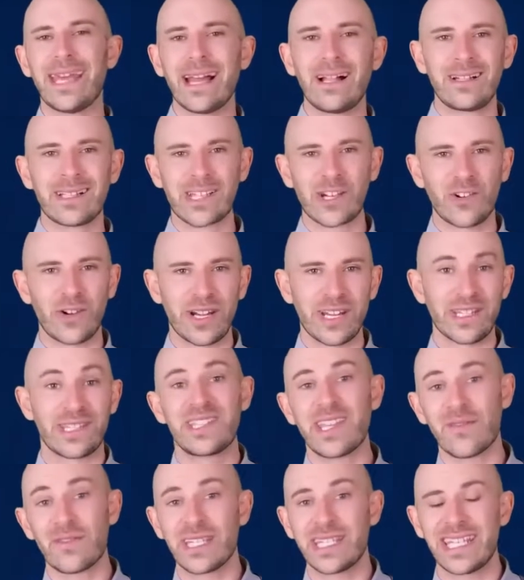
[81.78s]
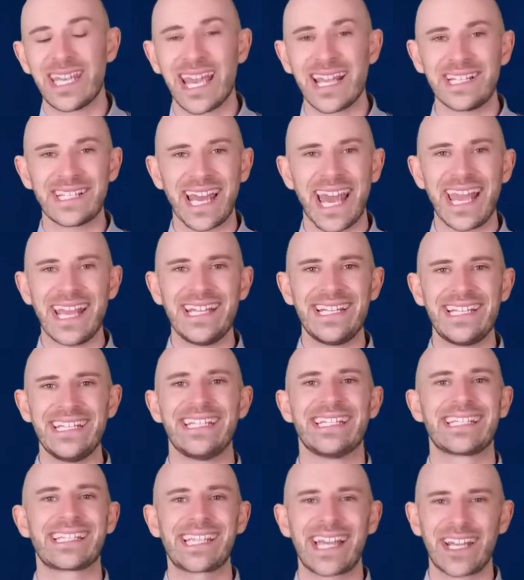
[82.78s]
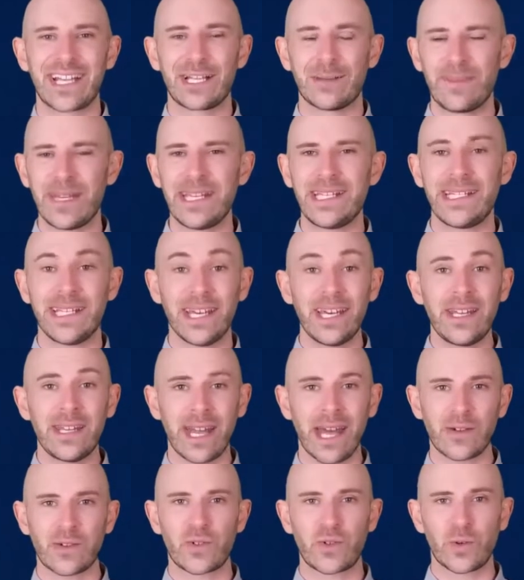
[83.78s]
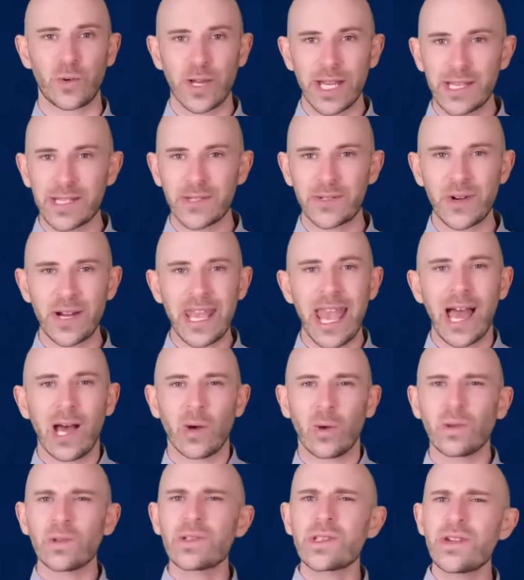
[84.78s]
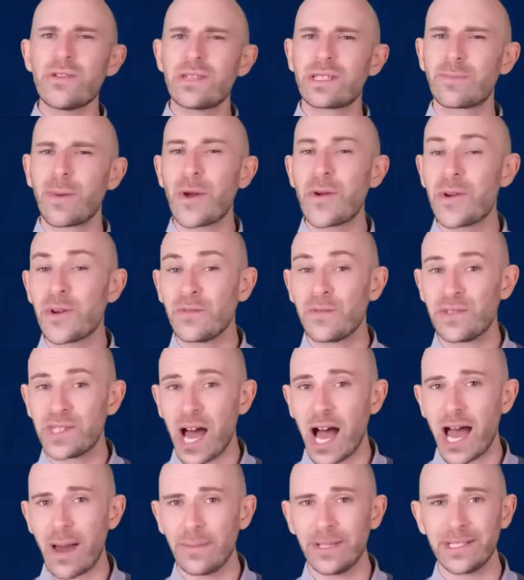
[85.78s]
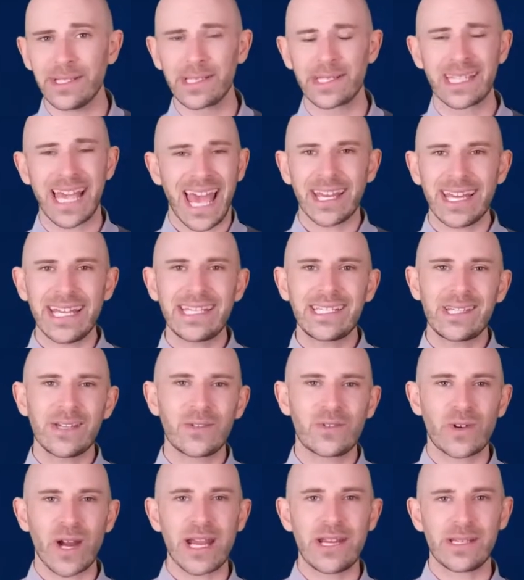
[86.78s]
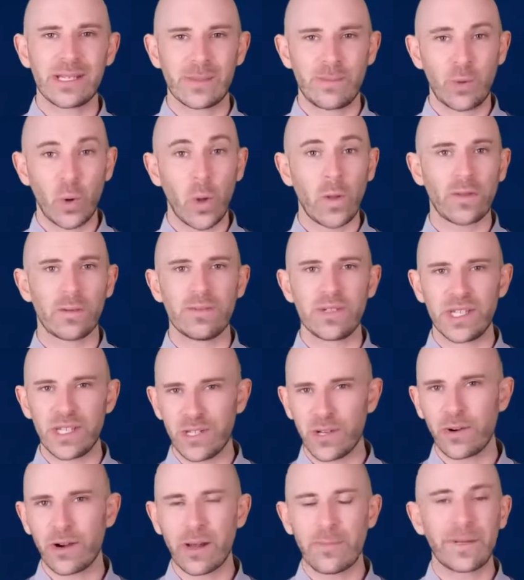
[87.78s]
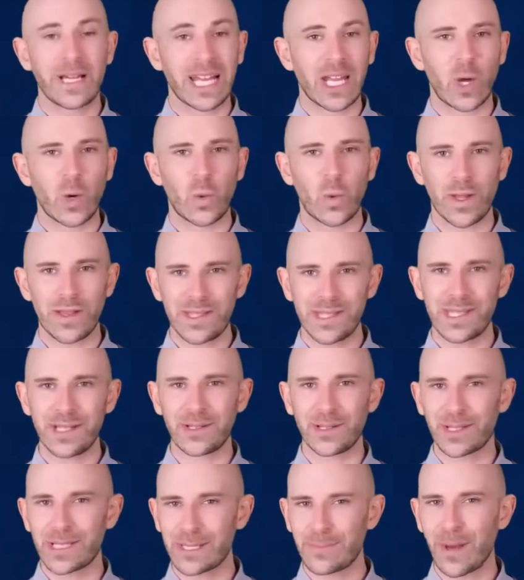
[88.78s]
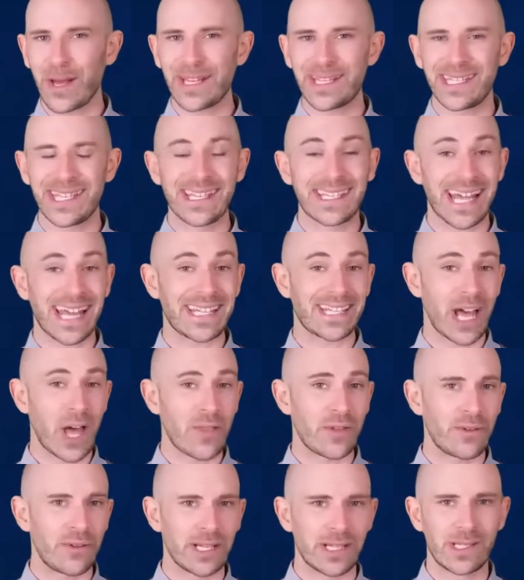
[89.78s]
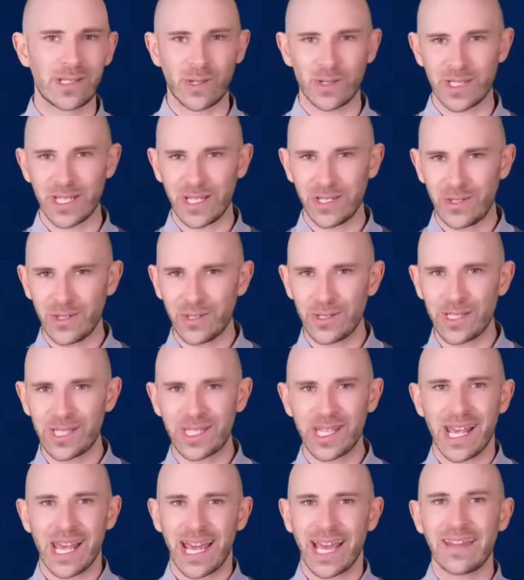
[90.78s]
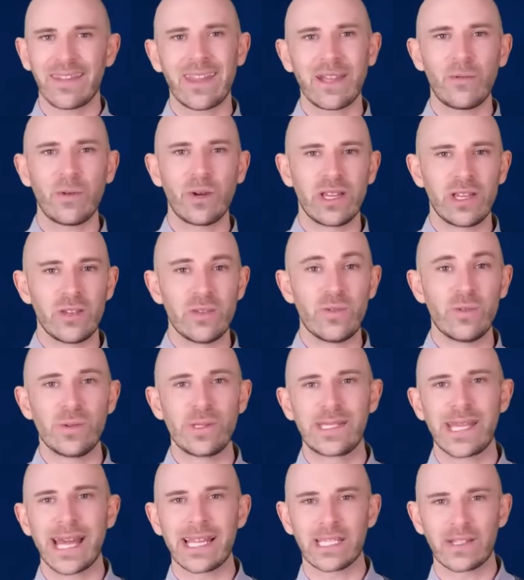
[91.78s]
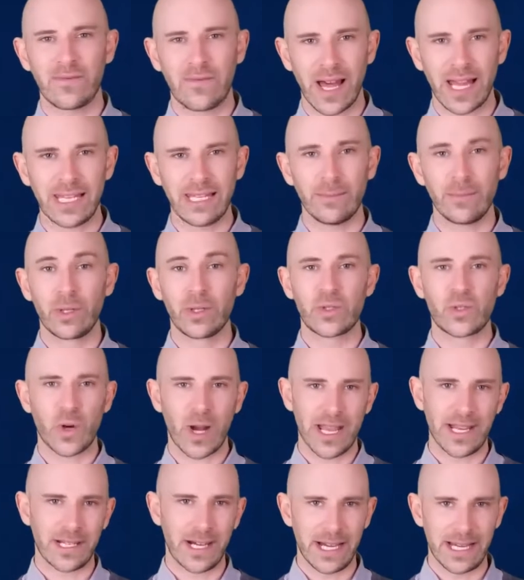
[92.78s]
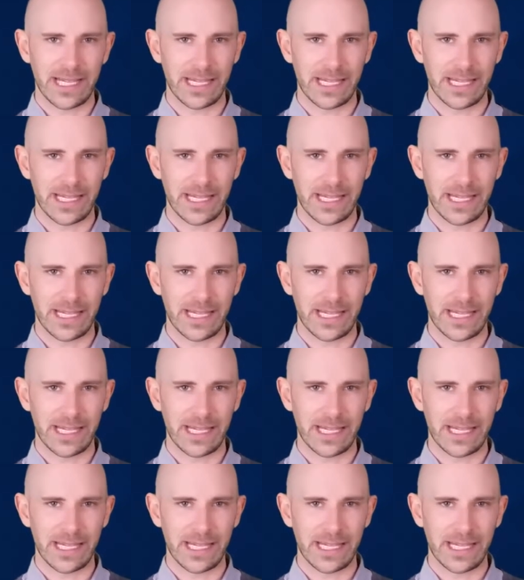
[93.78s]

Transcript: the Elder, in his 78 AD encyclopedia, Natural History, also spoke of diamonds. Eastern traders brought them to Europe along with silk, spices, and other exotic goods, and they were used as valuable trade